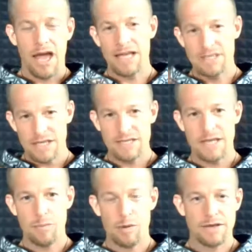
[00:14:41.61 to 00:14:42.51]
As an
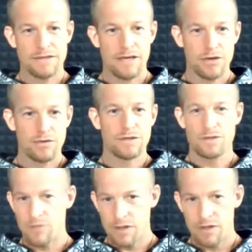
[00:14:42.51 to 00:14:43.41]
example, as I
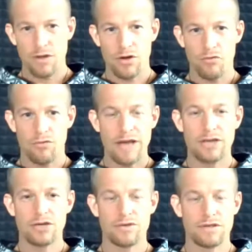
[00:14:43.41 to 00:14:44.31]
used with,
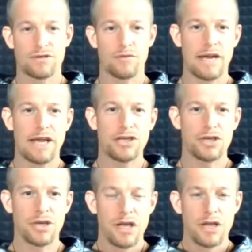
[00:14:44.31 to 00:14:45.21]
racial
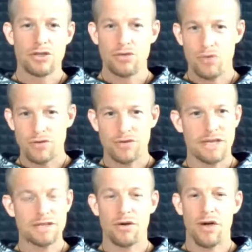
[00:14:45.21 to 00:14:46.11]
discrimination 200
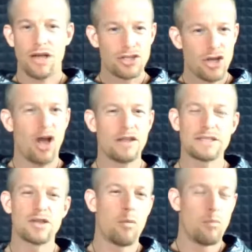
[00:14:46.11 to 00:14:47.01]
years ago, a child
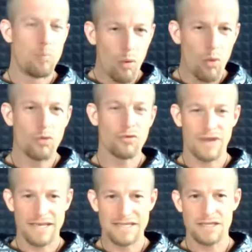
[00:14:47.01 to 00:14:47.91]
is not born
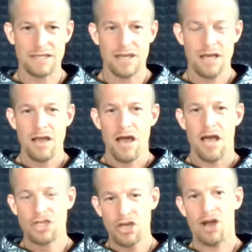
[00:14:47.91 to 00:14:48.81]
racist.
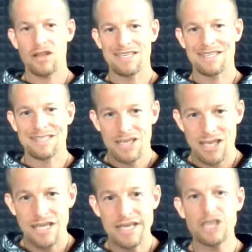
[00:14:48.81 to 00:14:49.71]
A child is
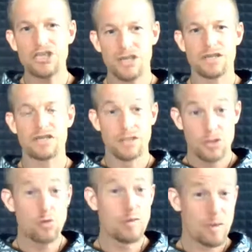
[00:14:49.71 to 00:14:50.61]
conditioned
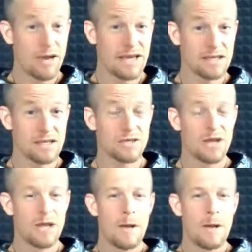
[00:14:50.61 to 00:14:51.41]
to be racist.